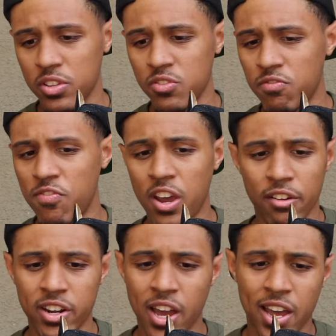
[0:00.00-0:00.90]
It's
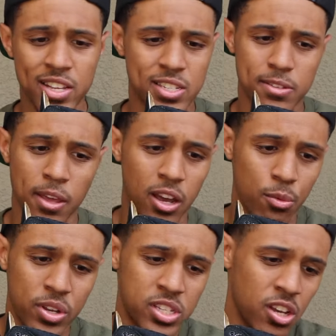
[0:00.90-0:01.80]
very nice.
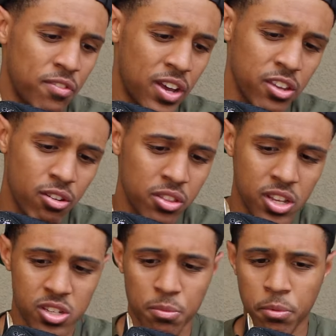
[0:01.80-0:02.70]
Resale value on
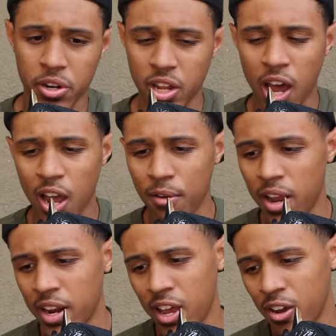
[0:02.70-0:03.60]
these are pretty high
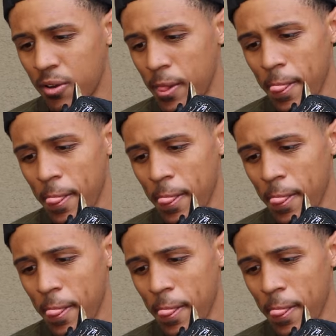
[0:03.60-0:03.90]
right now,